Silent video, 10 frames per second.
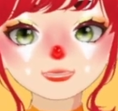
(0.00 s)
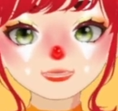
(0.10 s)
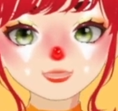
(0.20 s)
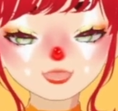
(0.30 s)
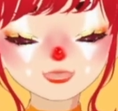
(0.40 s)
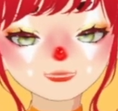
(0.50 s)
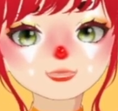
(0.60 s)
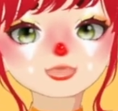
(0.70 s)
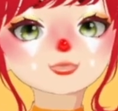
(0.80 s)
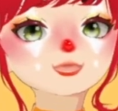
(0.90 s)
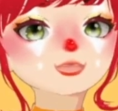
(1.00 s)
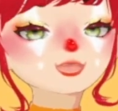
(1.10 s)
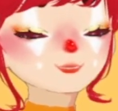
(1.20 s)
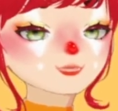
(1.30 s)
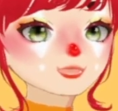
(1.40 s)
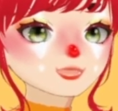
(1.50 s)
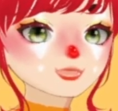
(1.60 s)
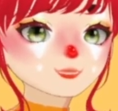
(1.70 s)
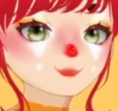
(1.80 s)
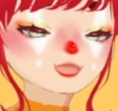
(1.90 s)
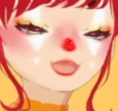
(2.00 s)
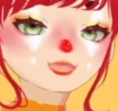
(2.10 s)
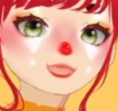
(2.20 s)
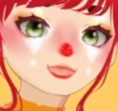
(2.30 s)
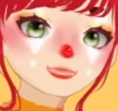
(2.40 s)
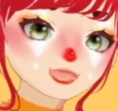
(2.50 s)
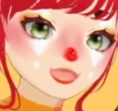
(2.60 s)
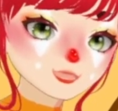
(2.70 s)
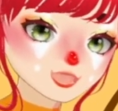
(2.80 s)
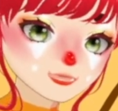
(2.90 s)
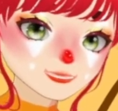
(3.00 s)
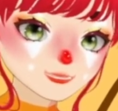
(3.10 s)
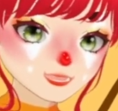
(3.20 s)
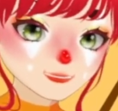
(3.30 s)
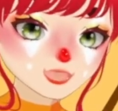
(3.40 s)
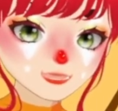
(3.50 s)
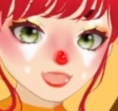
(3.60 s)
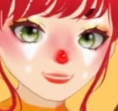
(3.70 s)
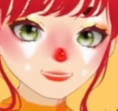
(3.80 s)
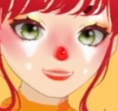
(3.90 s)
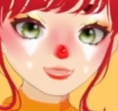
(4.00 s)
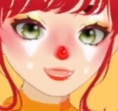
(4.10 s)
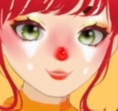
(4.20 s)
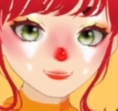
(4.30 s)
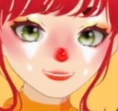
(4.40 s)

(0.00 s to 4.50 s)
The basic empathy of being able to put myself in someone else's shoes and